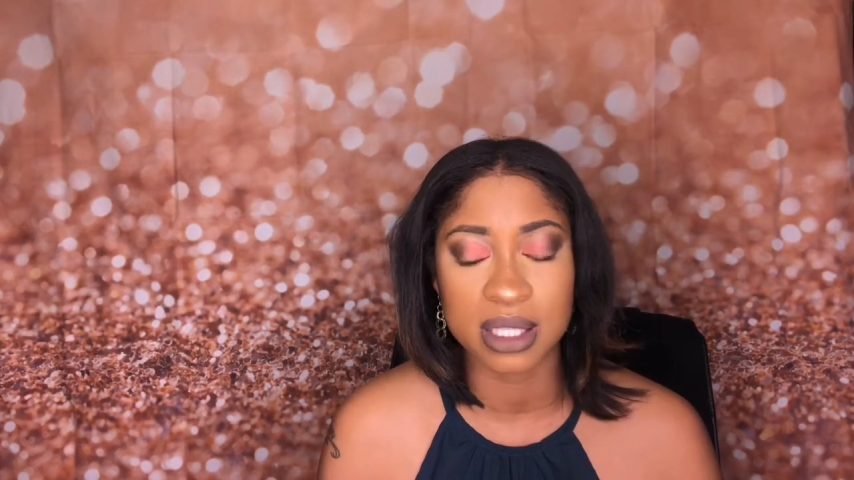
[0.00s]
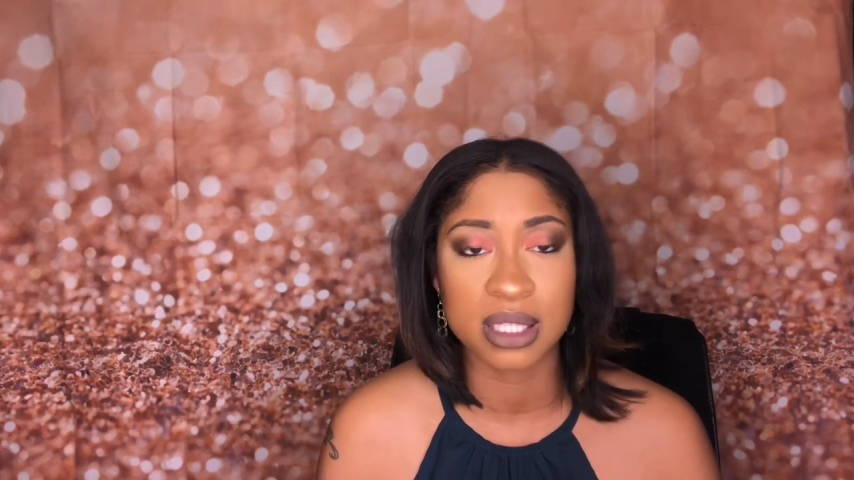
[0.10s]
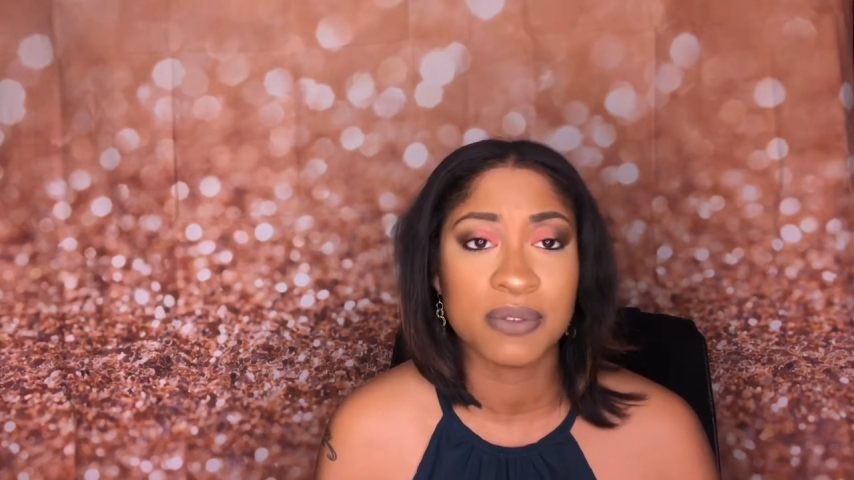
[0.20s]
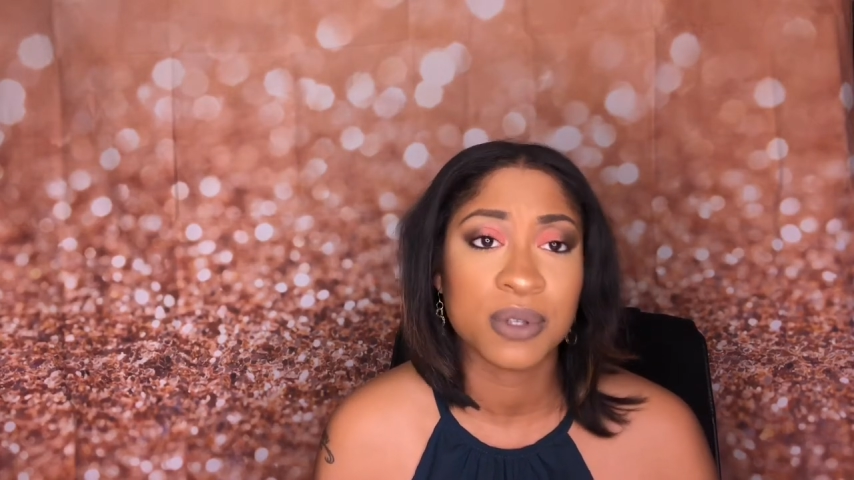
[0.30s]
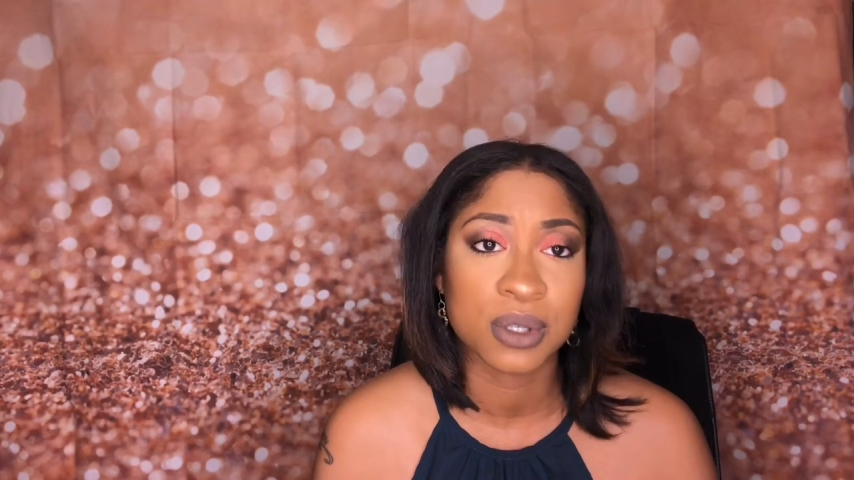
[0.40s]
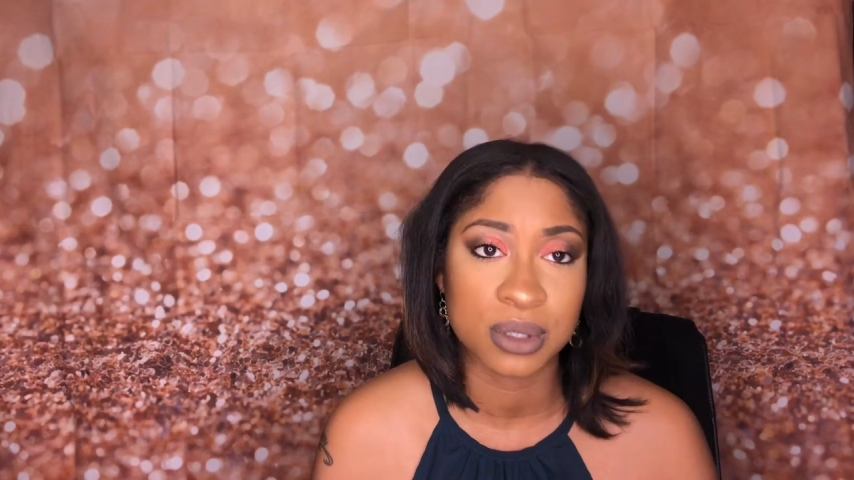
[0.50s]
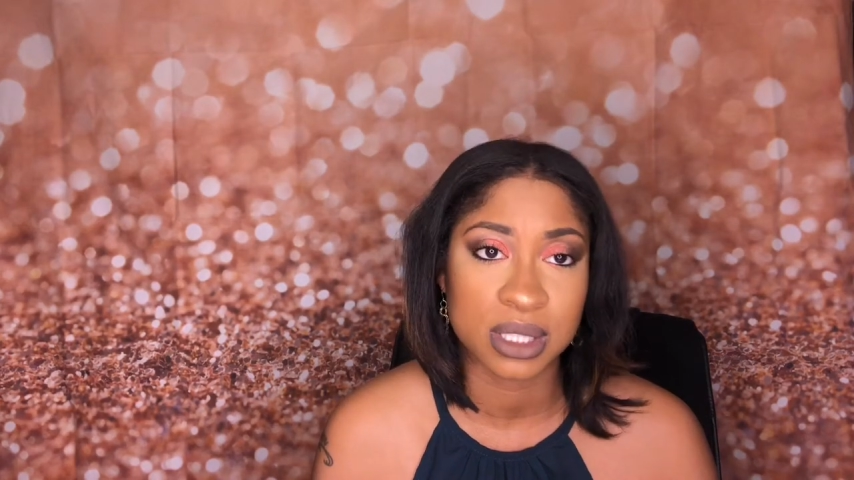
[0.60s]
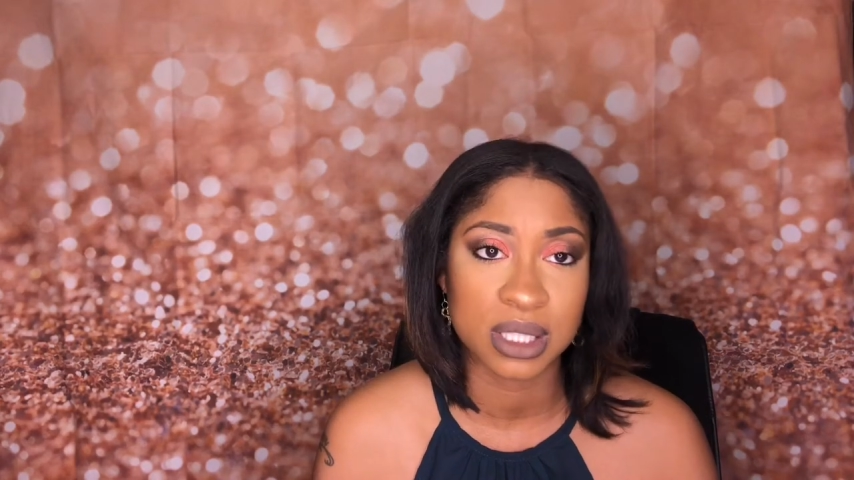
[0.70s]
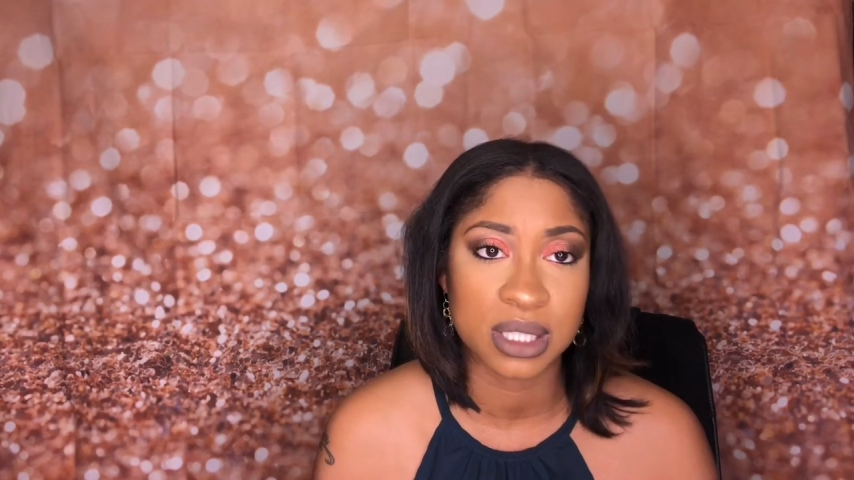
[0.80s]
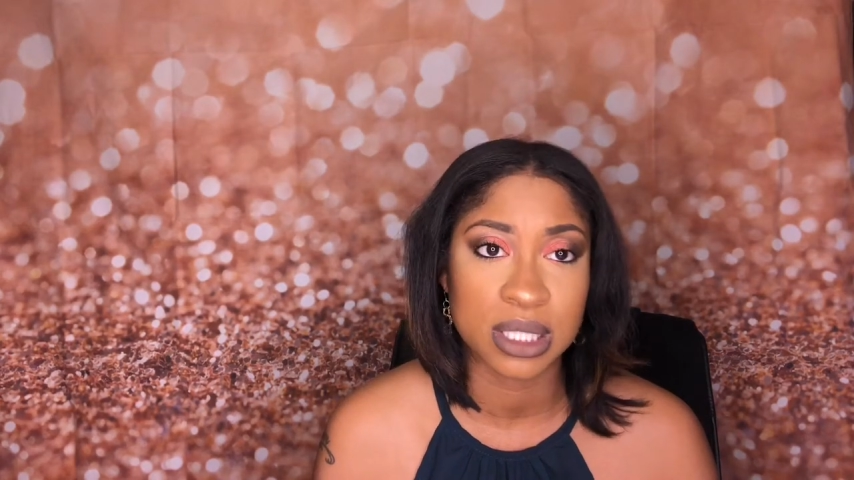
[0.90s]

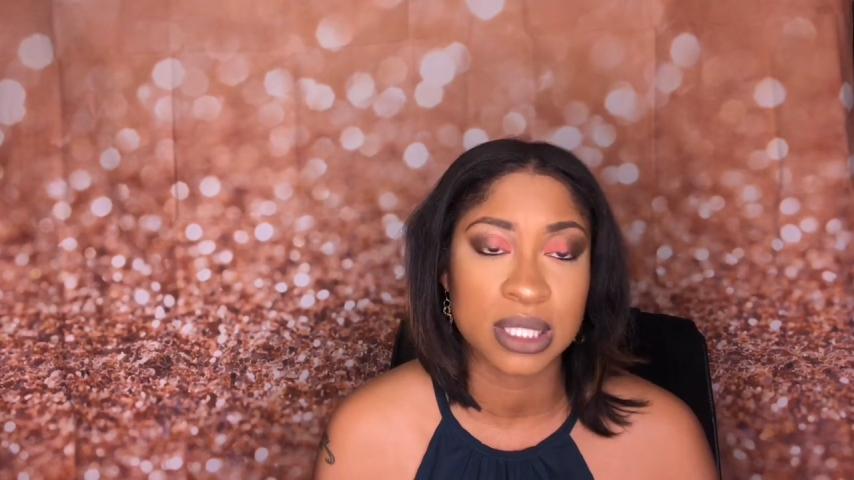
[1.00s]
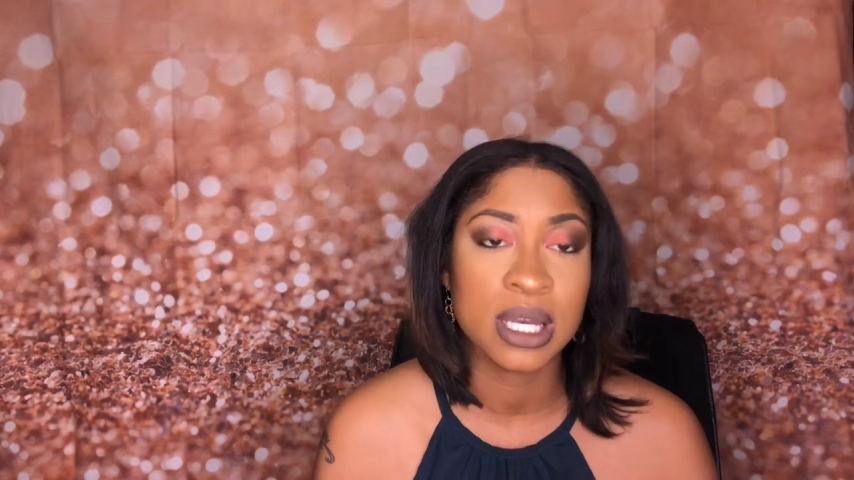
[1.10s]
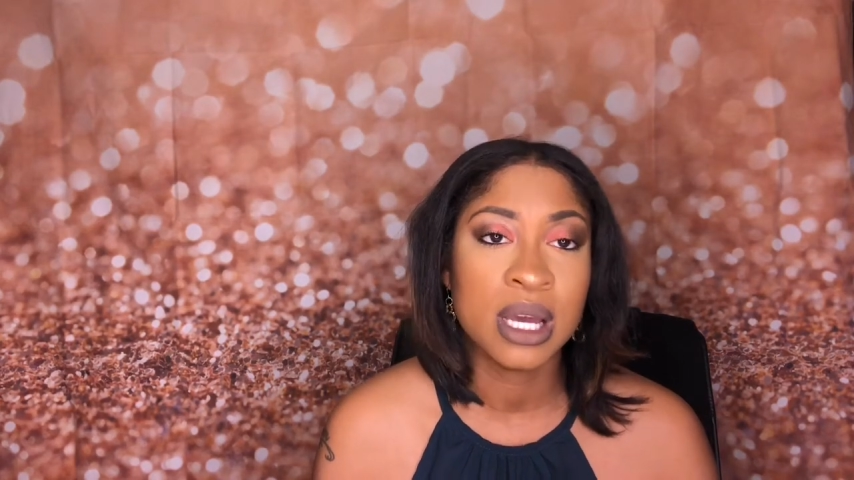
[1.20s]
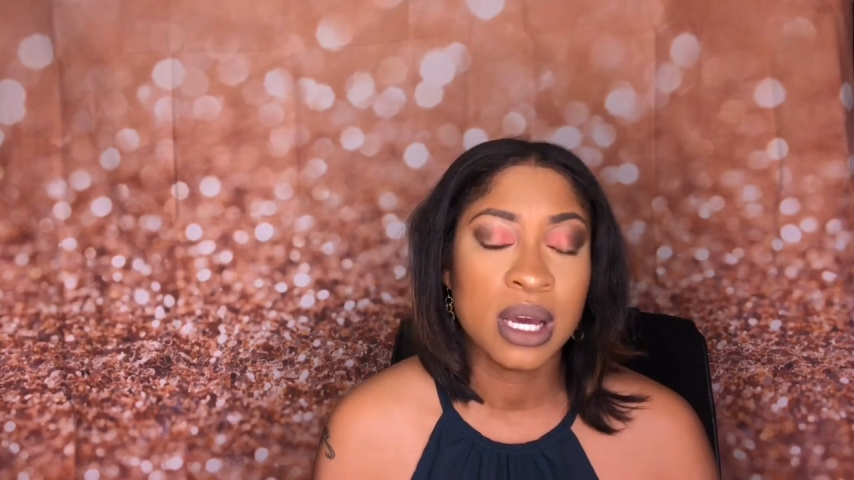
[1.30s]
difficulties